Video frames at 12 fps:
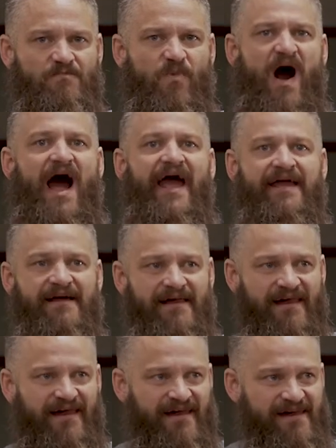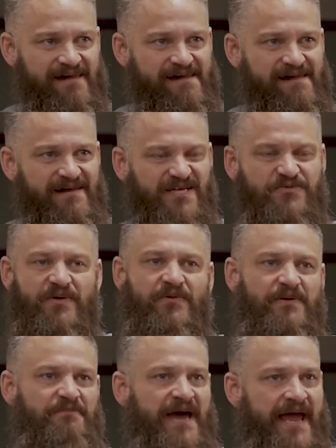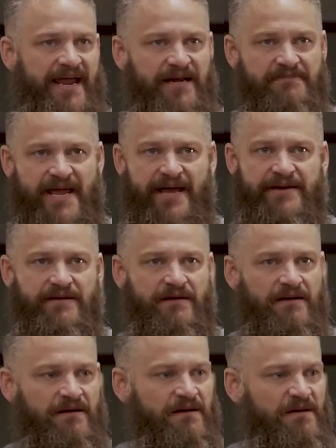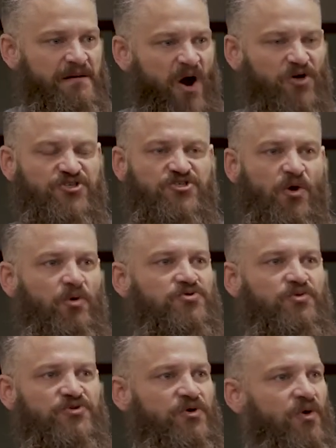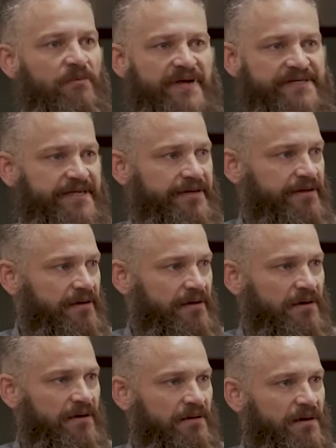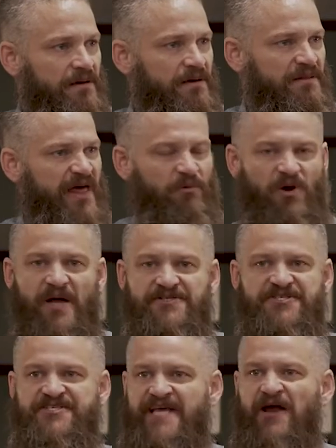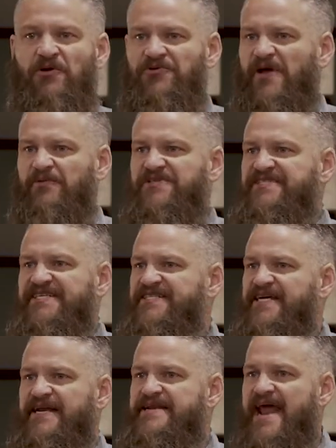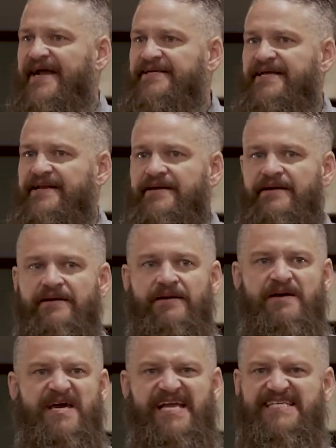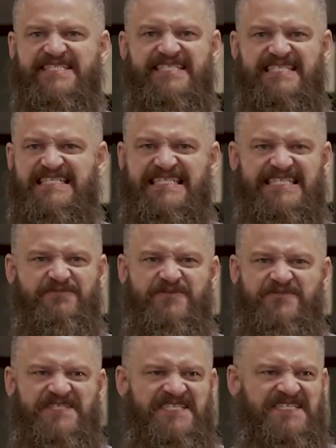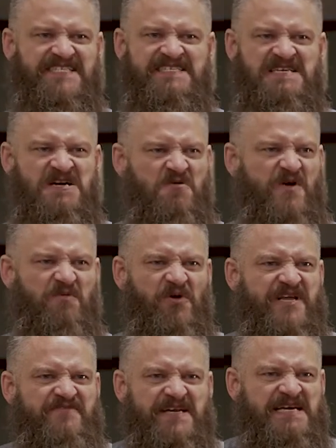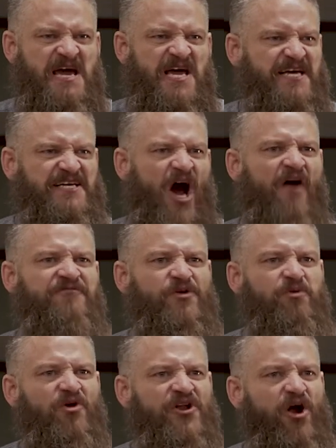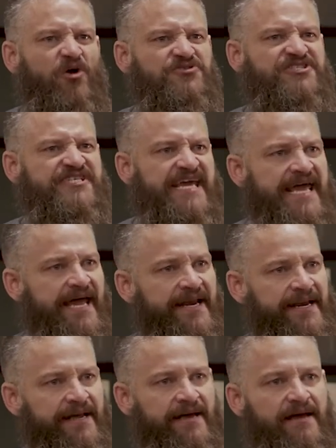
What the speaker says: Why? Because we were in pain, man. Our souls were tormented. They were unsettled. They were disconnected. And inside, we weren't even comfortable in our own skin.